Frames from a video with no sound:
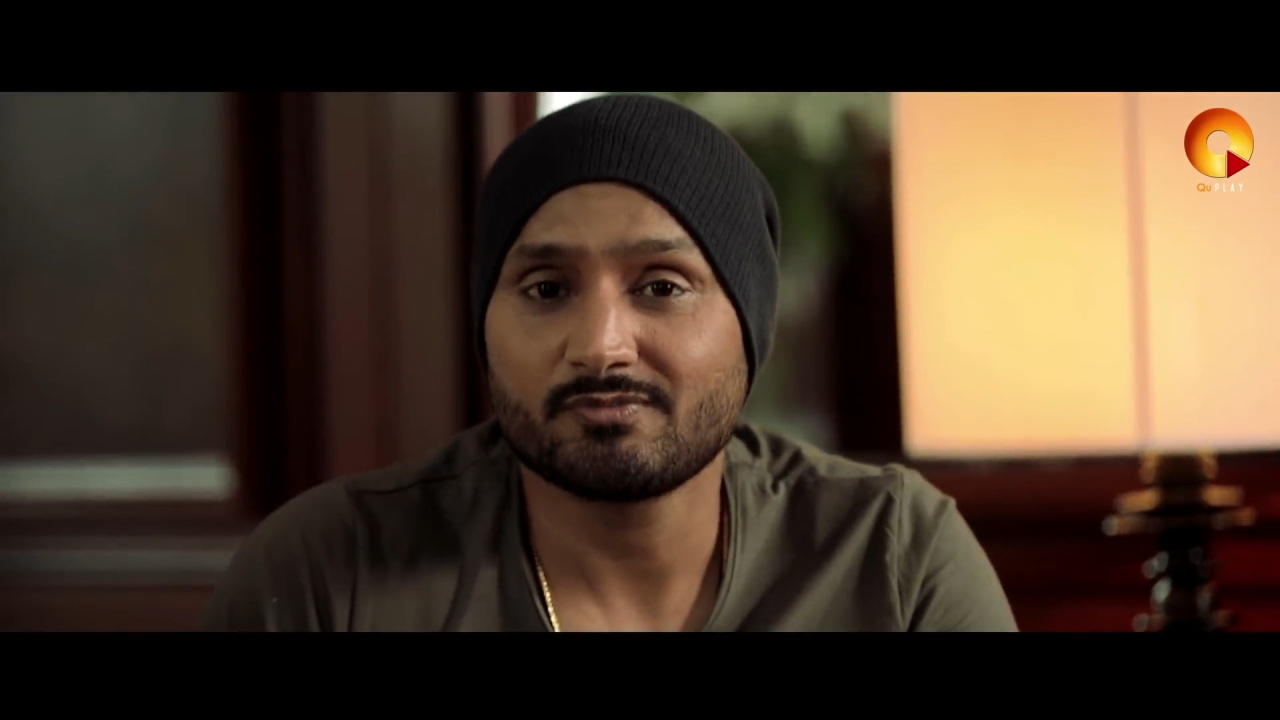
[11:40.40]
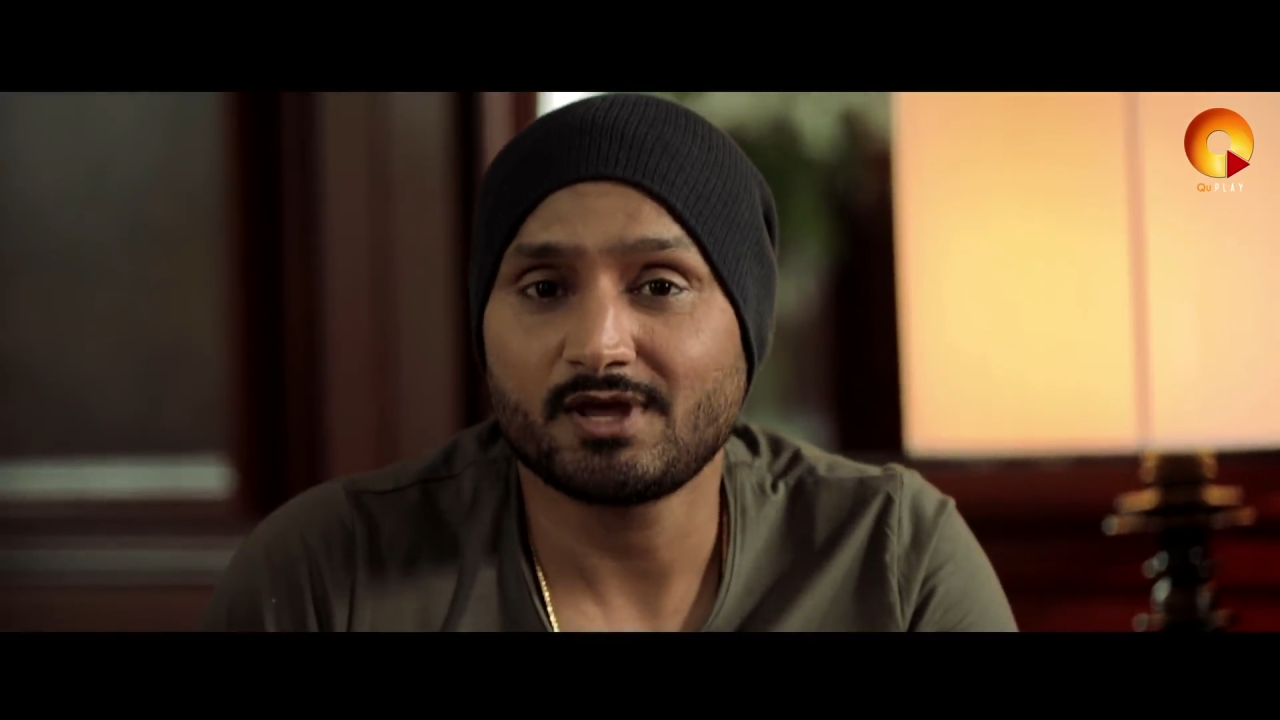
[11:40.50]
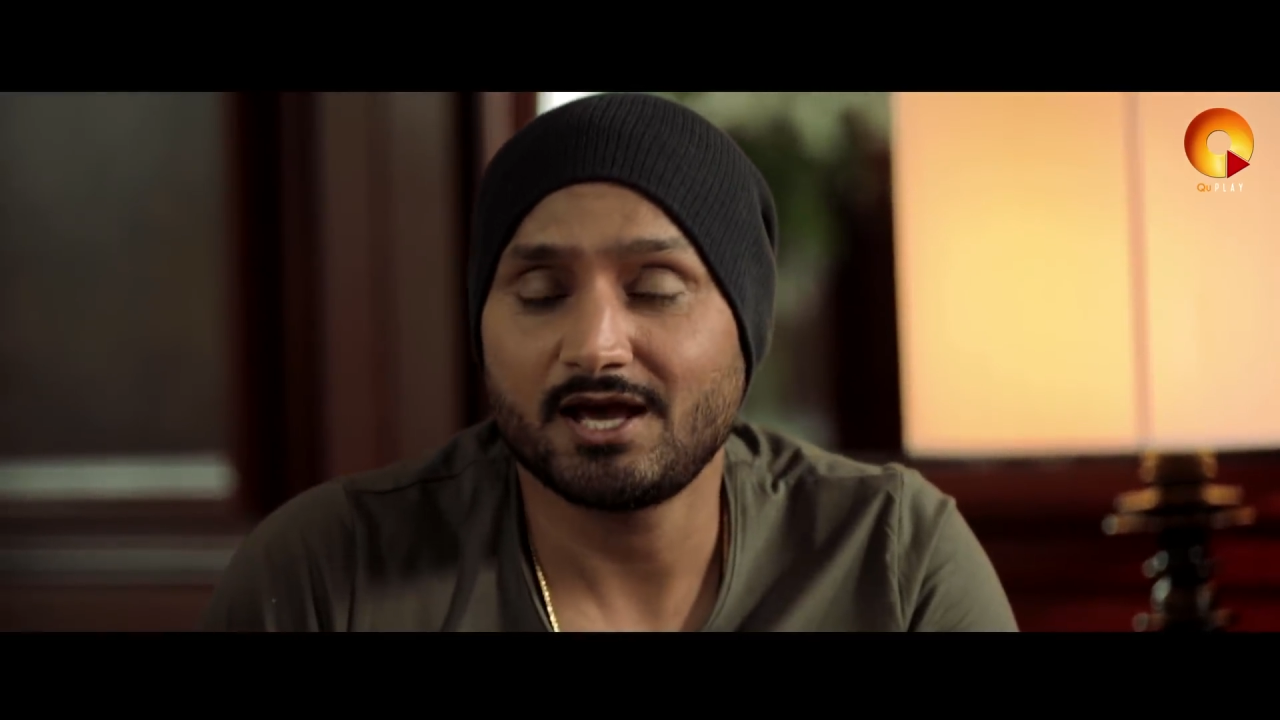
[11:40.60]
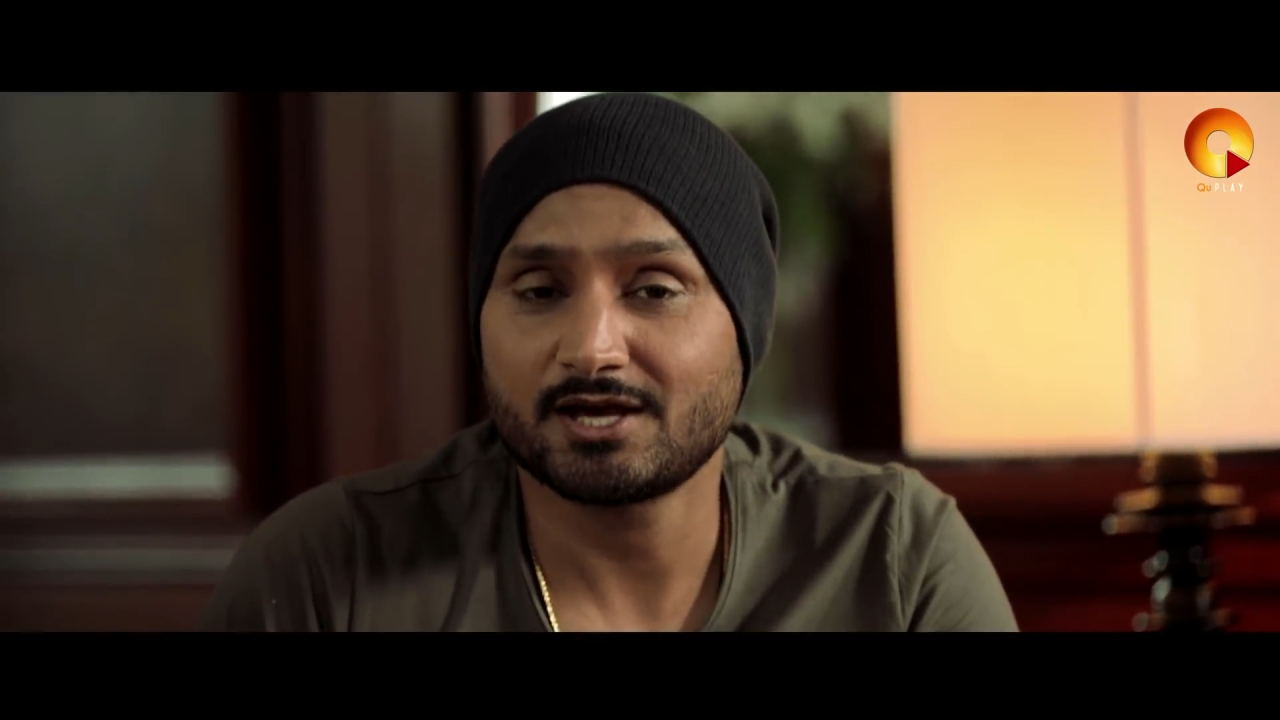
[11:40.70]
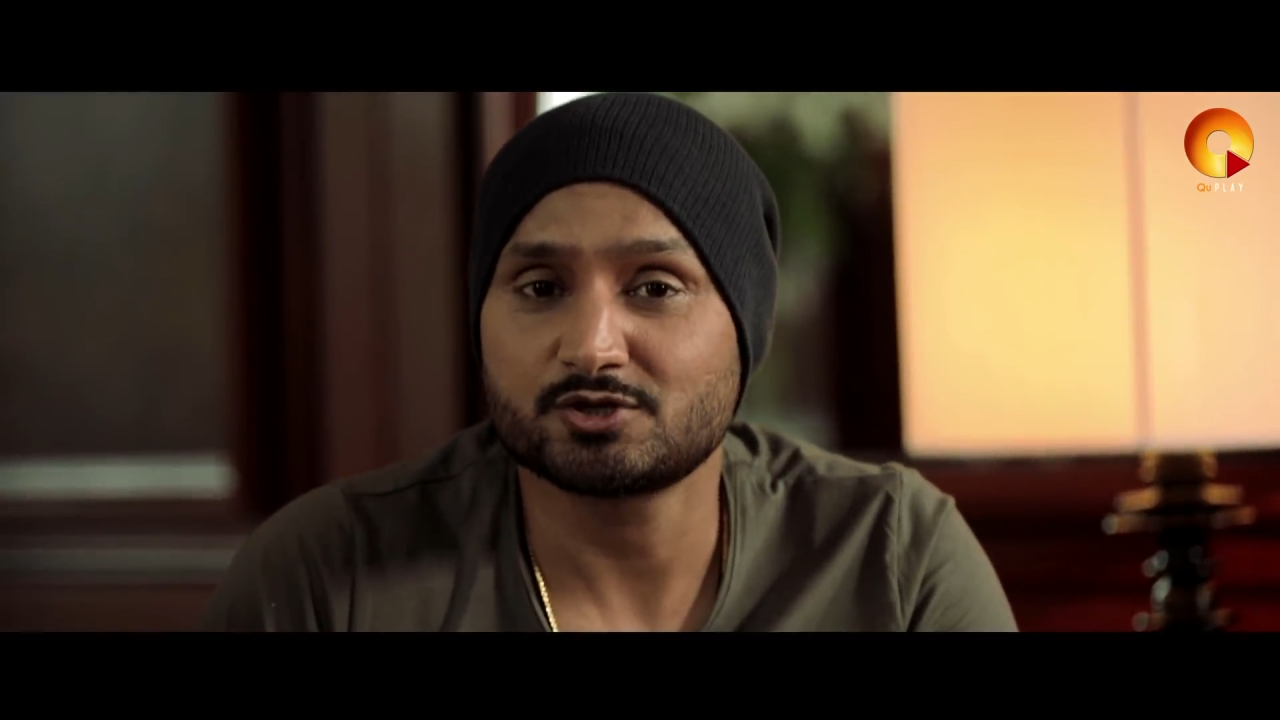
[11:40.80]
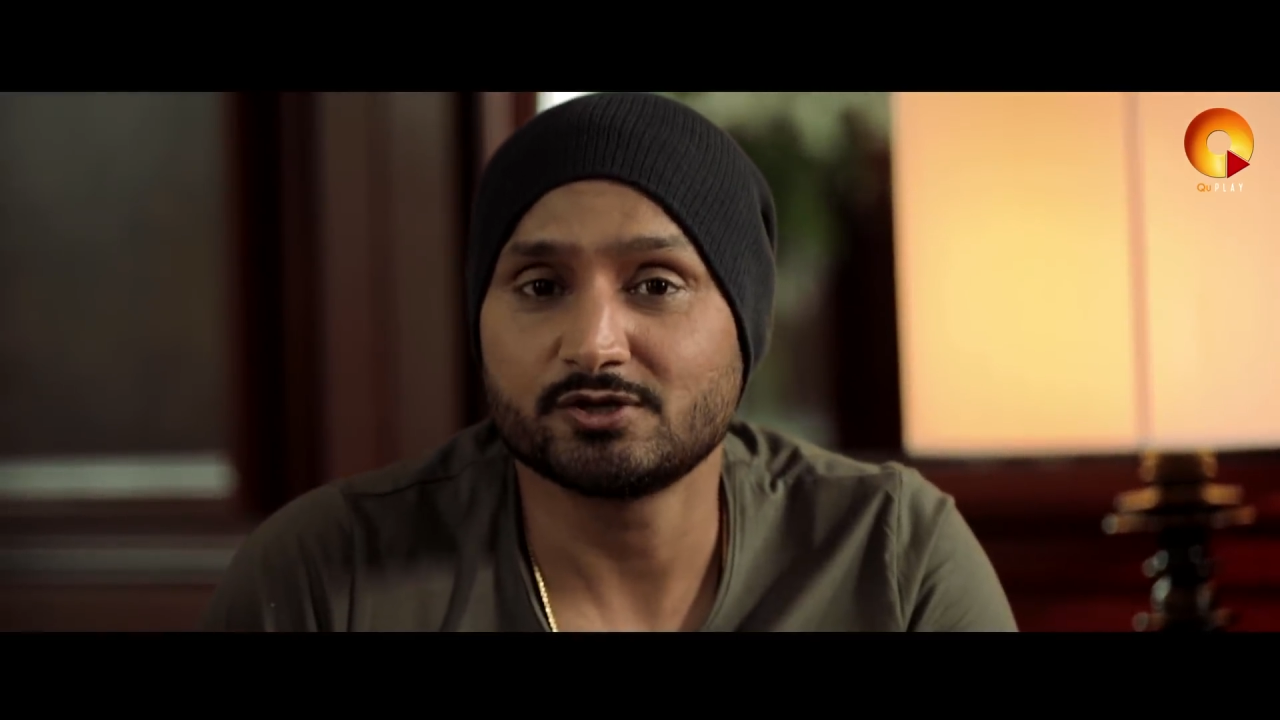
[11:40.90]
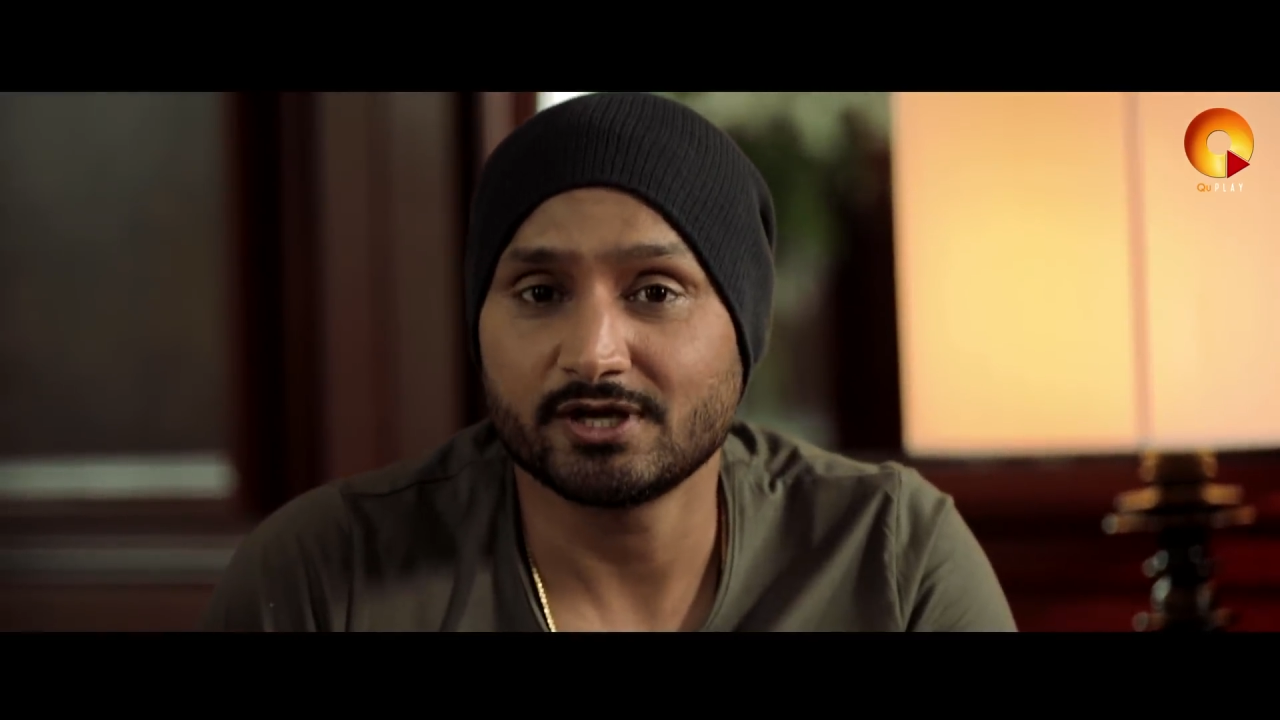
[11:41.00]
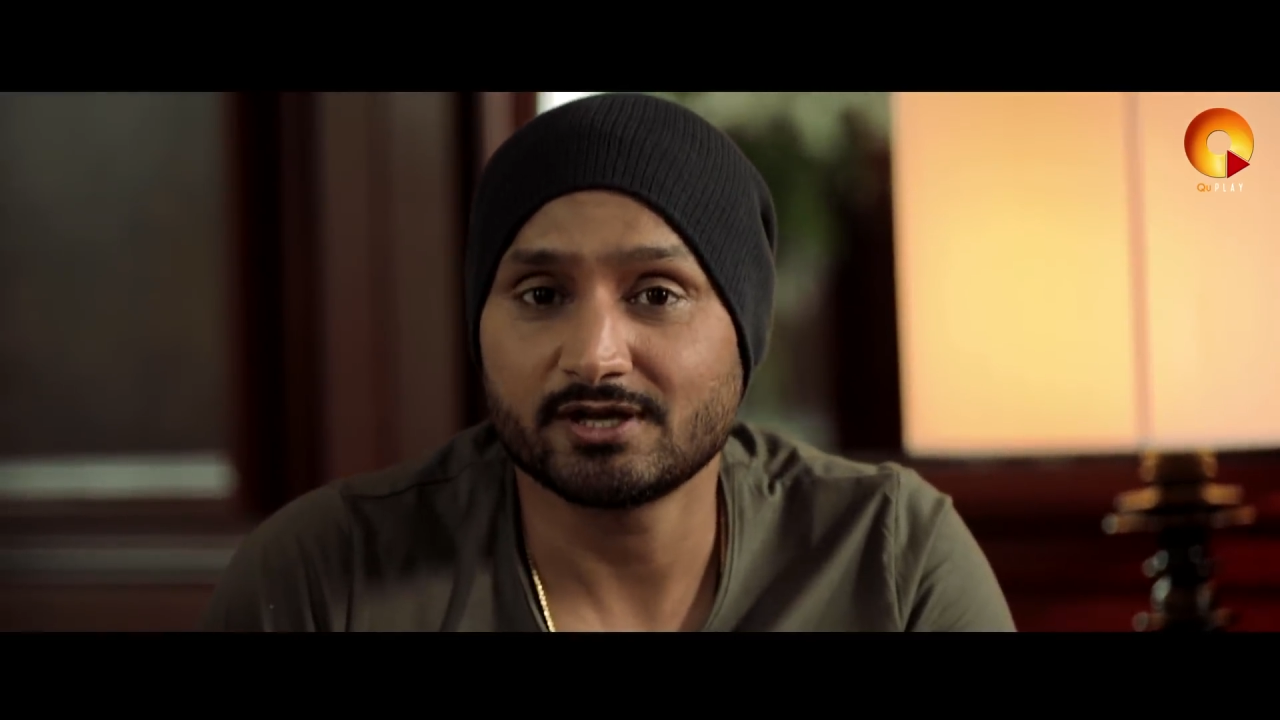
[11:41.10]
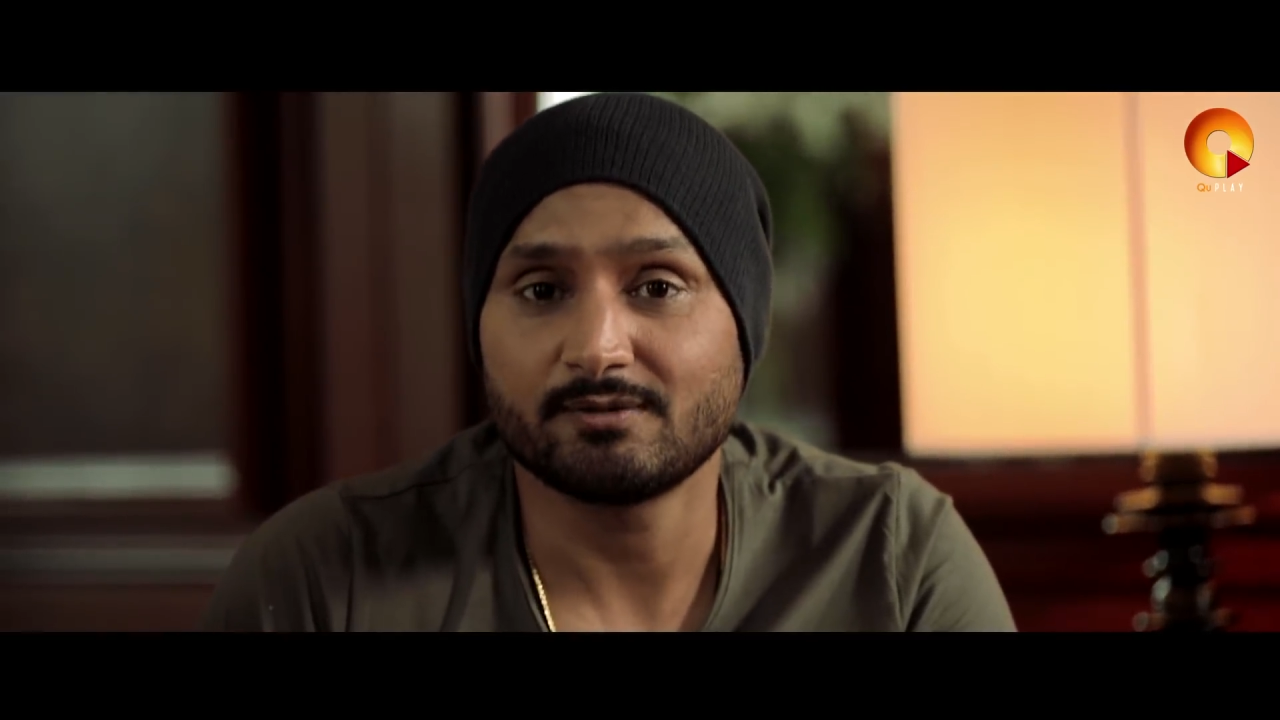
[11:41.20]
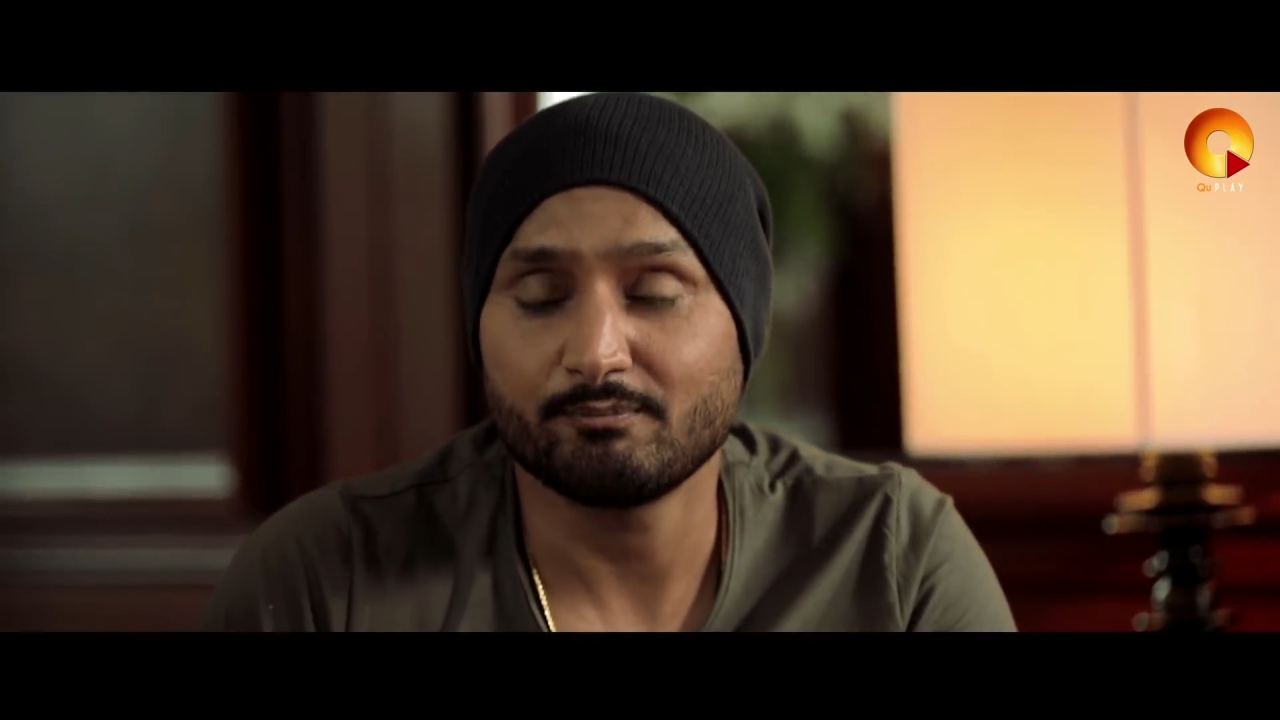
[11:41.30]
actually
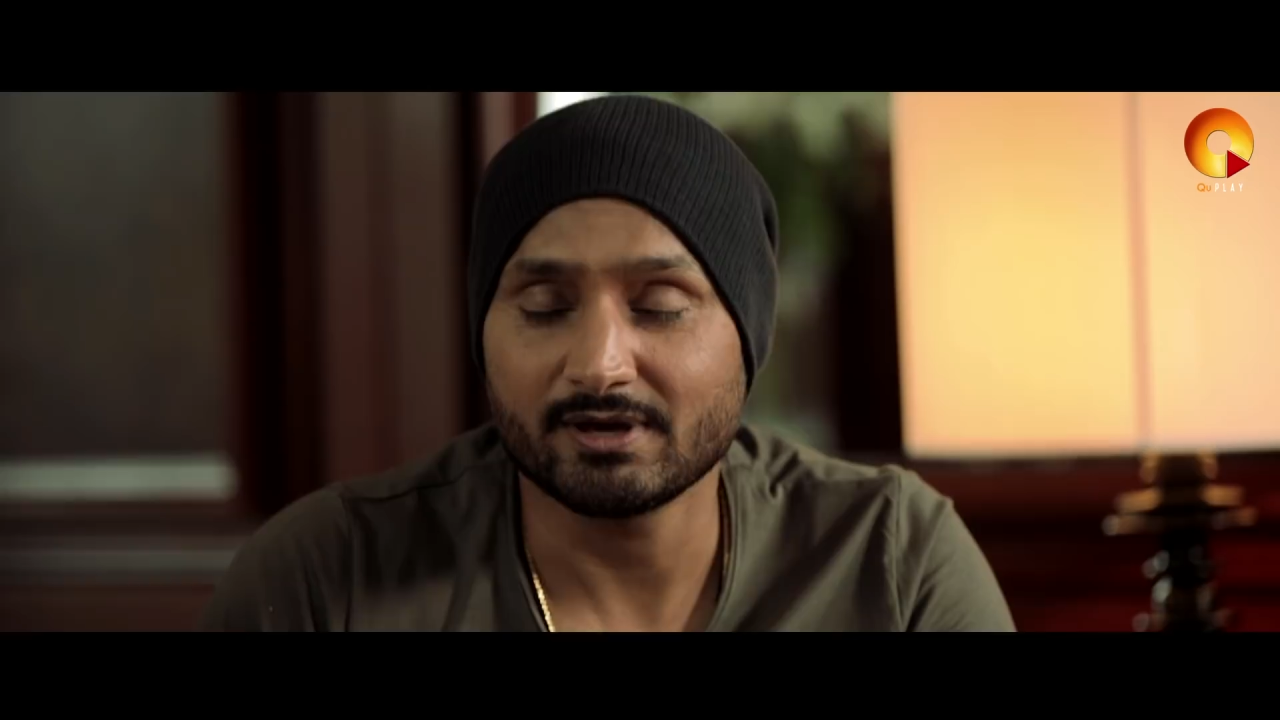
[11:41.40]
had